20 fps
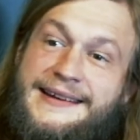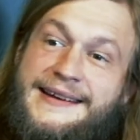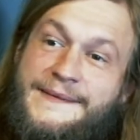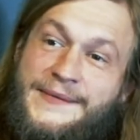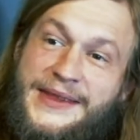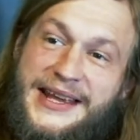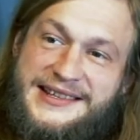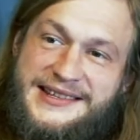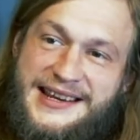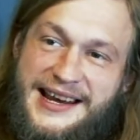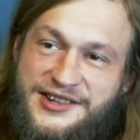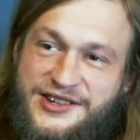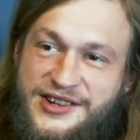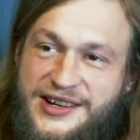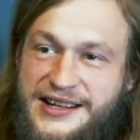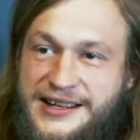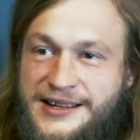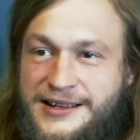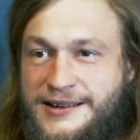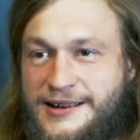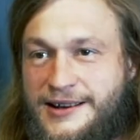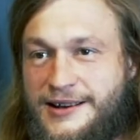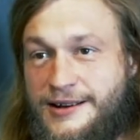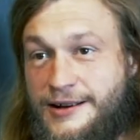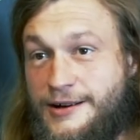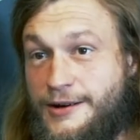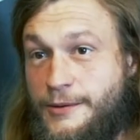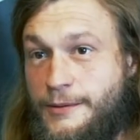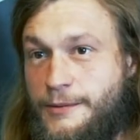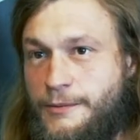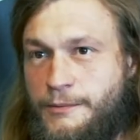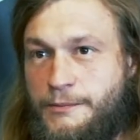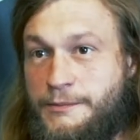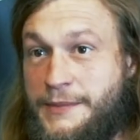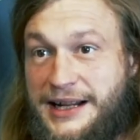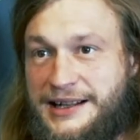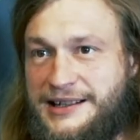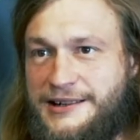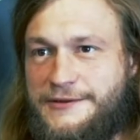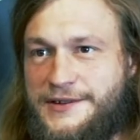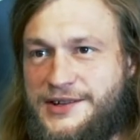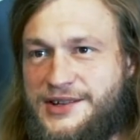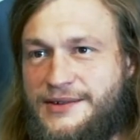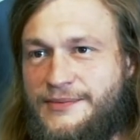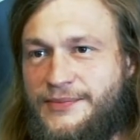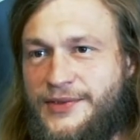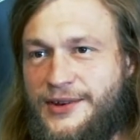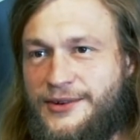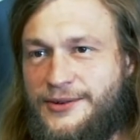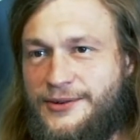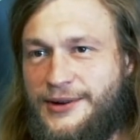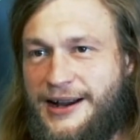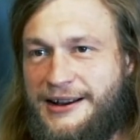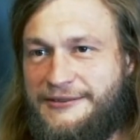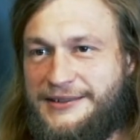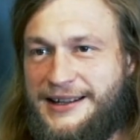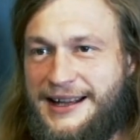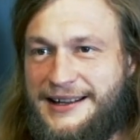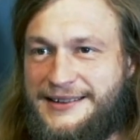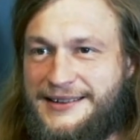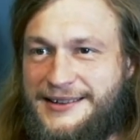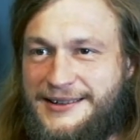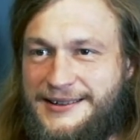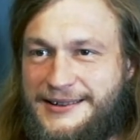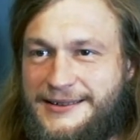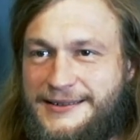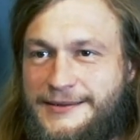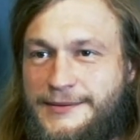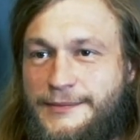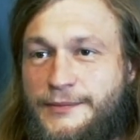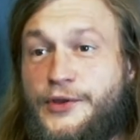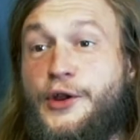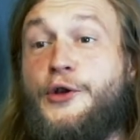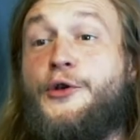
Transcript: And that's actually magnificent to have that, the